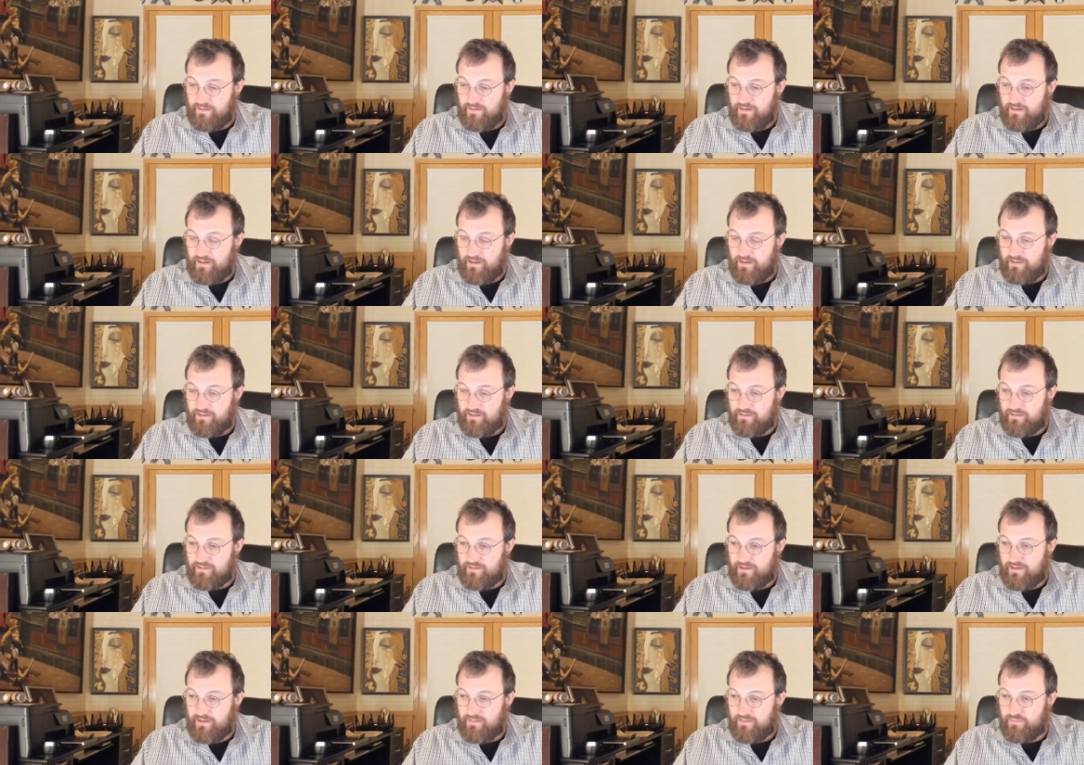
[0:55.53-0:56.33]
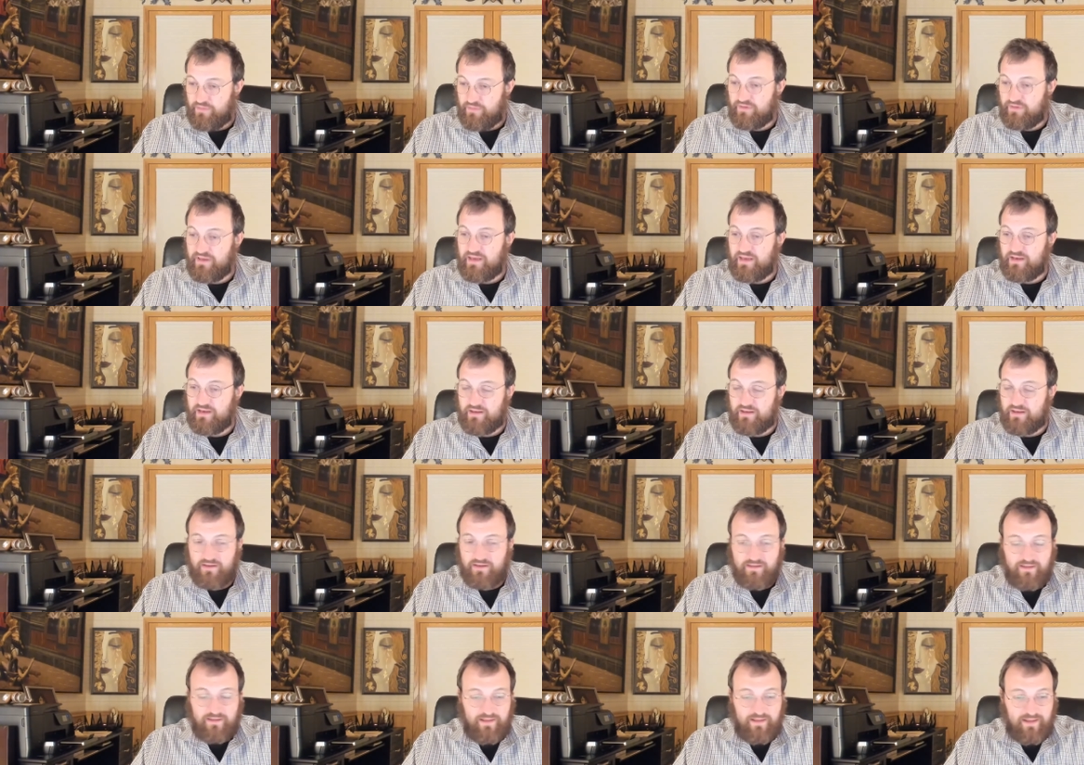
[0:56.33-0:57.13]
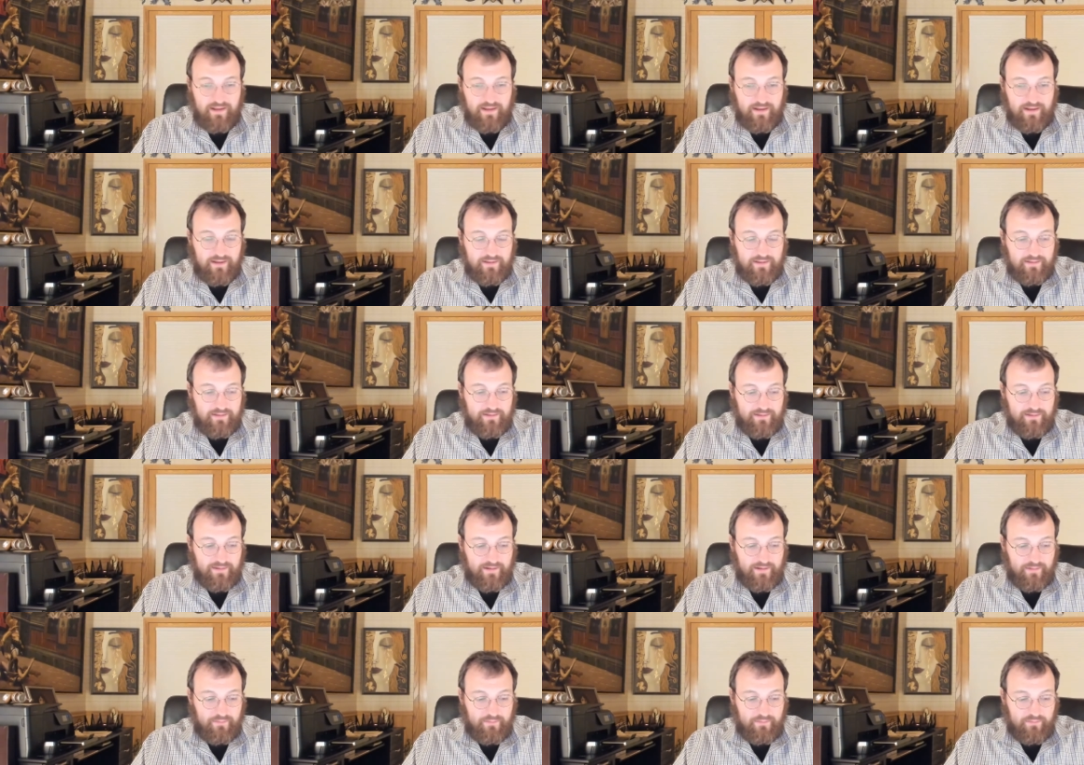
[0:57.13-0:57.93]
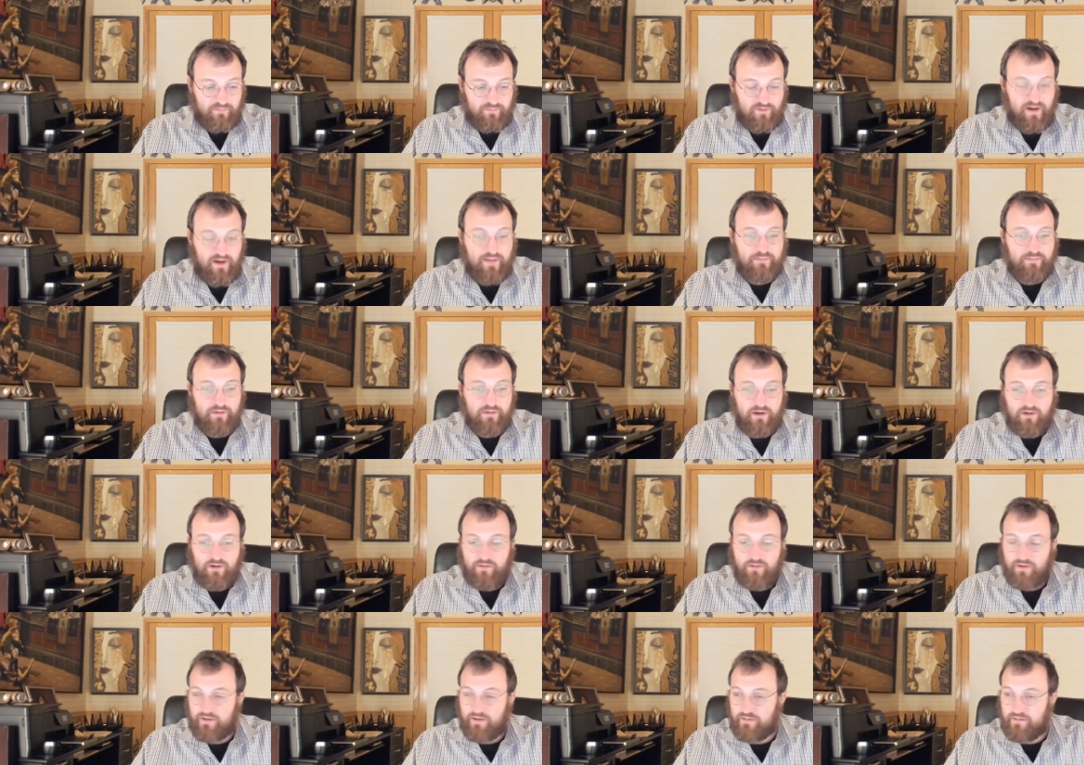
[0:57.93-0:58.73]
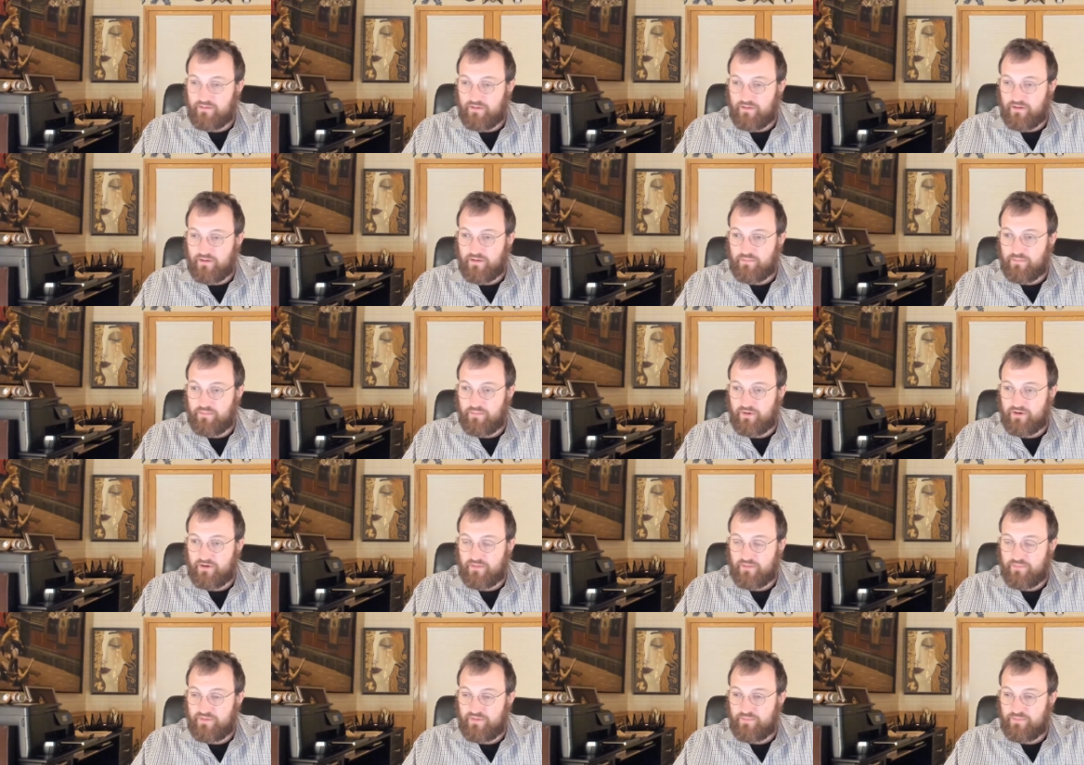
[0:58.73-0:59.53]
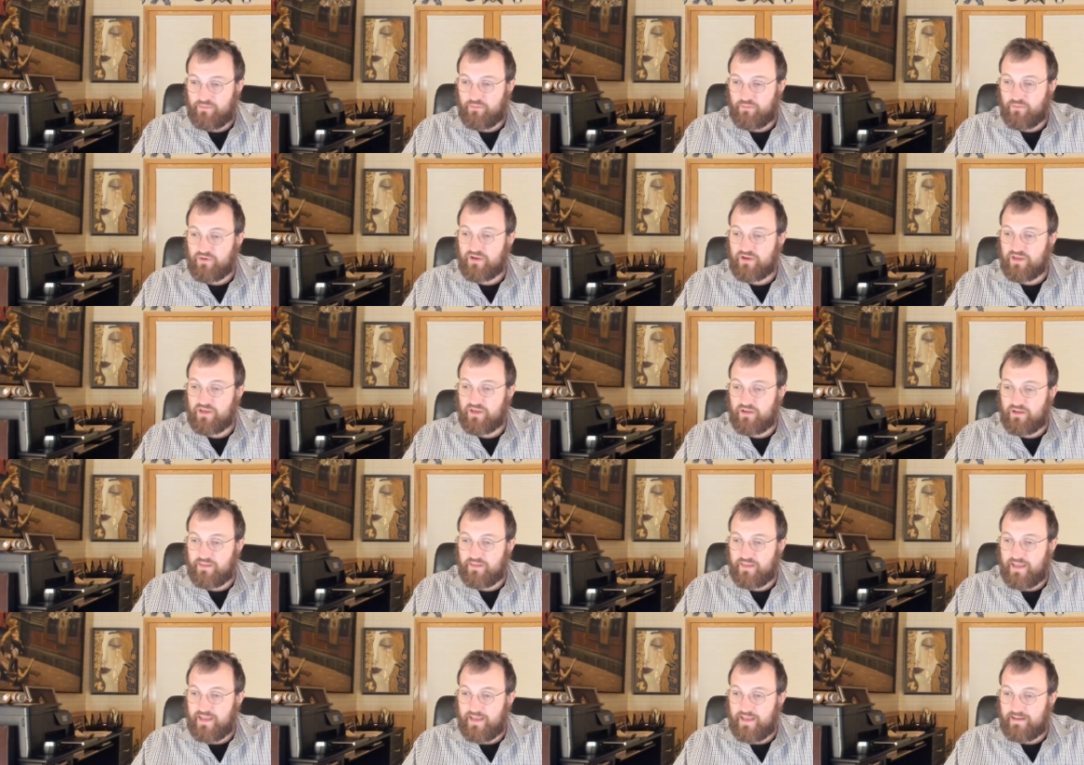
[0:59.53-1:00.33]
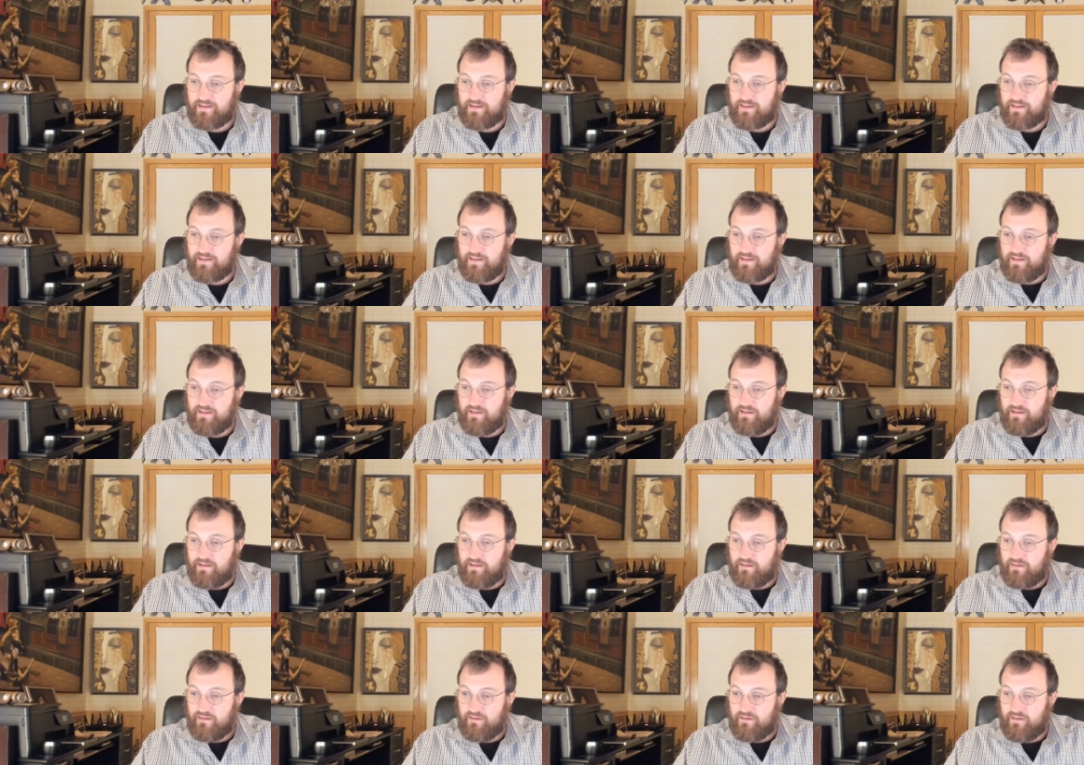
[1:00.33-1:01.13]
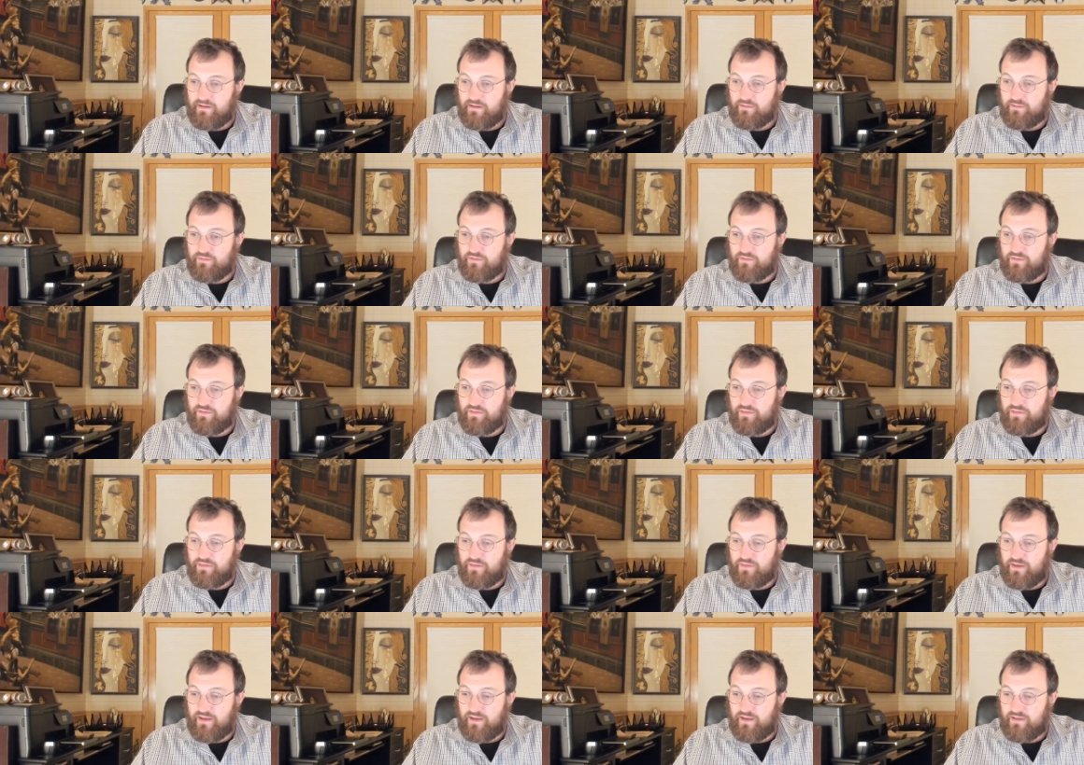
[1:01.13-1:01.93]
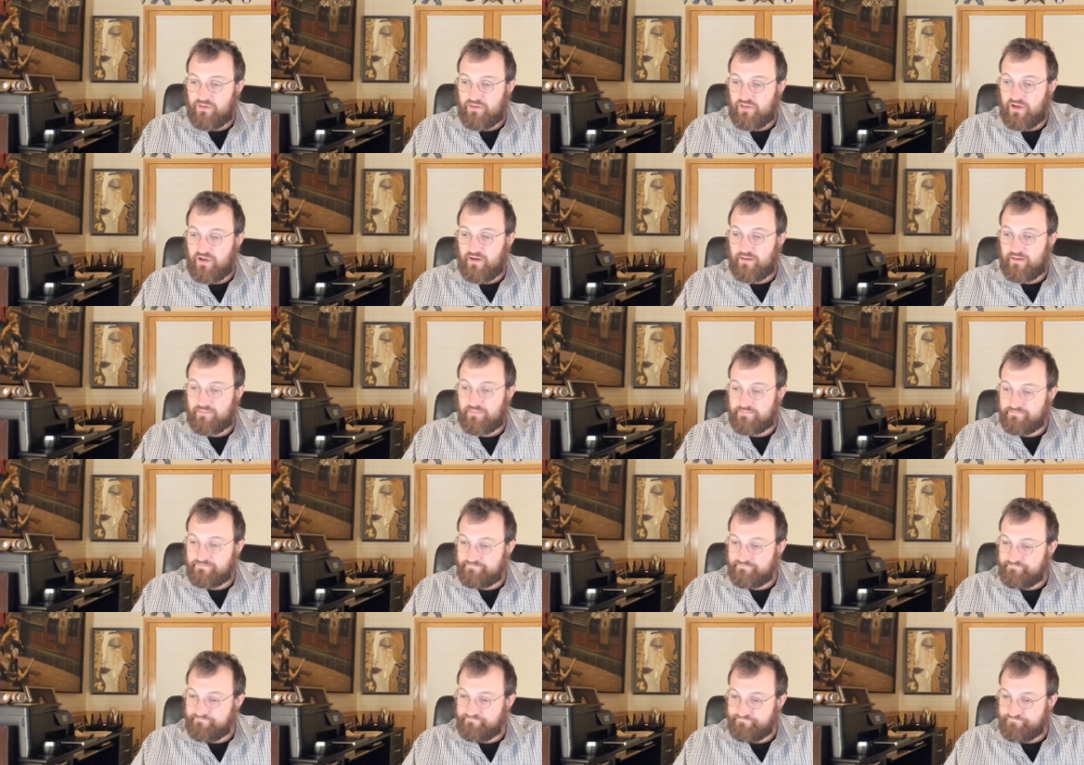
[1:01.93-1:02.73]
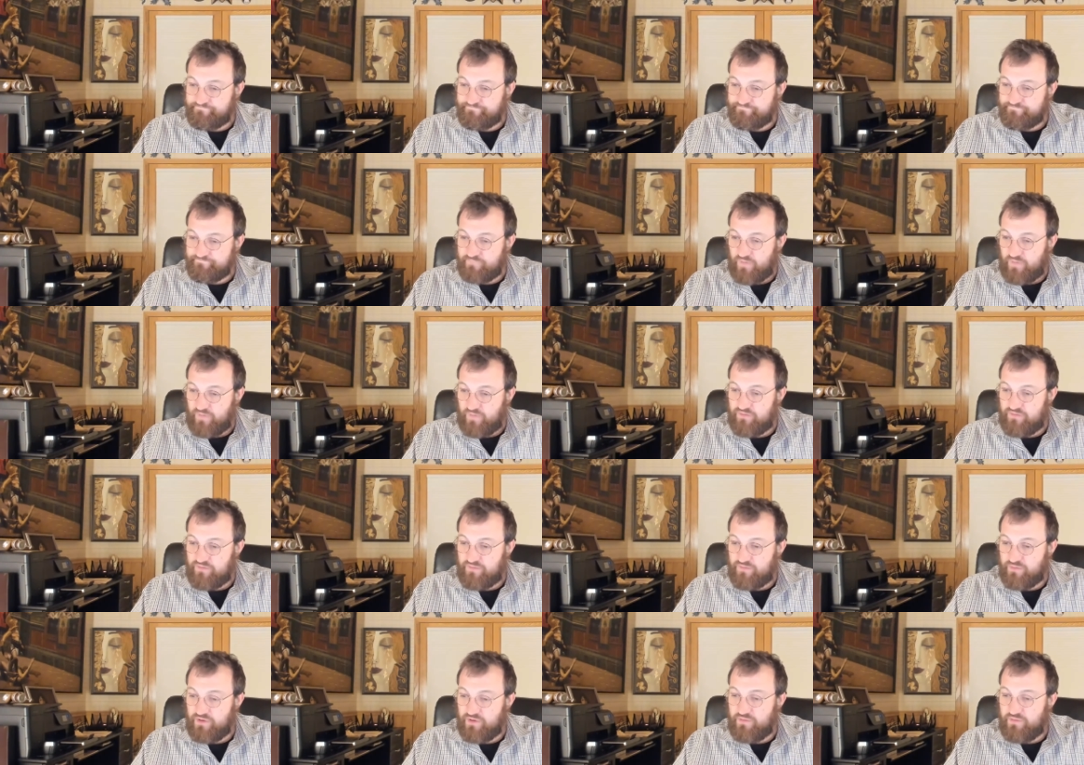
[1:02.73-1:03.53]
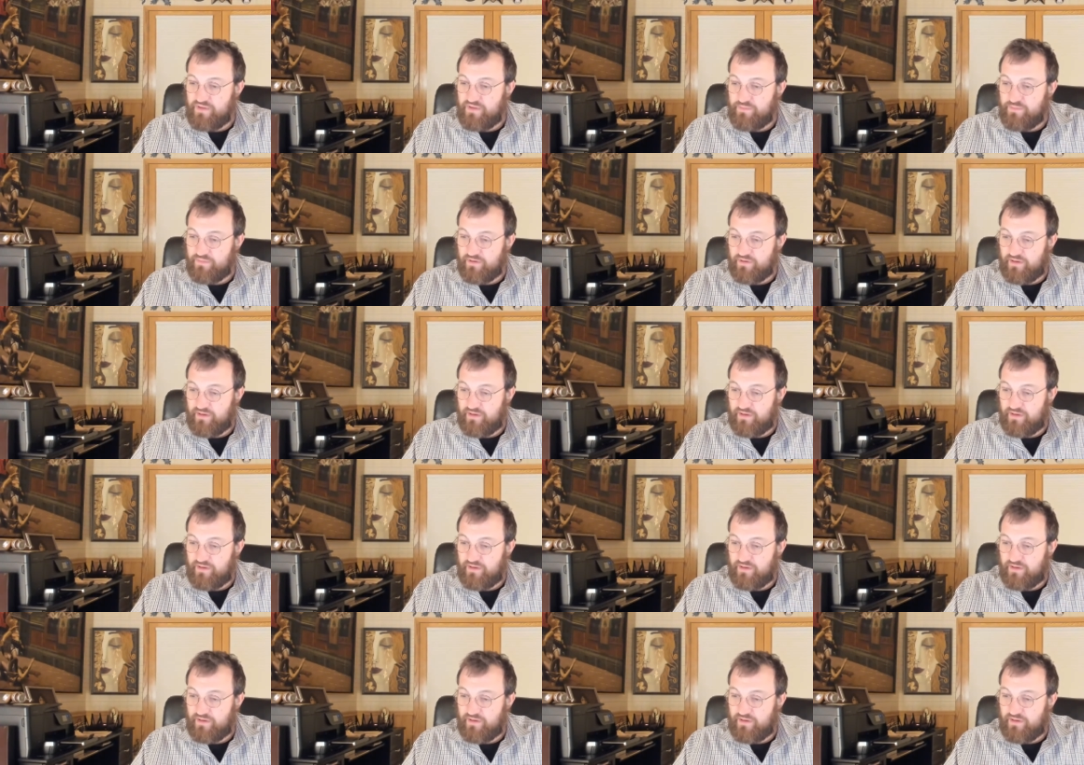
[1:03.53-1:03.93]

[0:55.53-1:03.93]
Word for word: and uh, Polina and um, Rob Cohen are part of the people working on that, along with uh, Jared. Some good people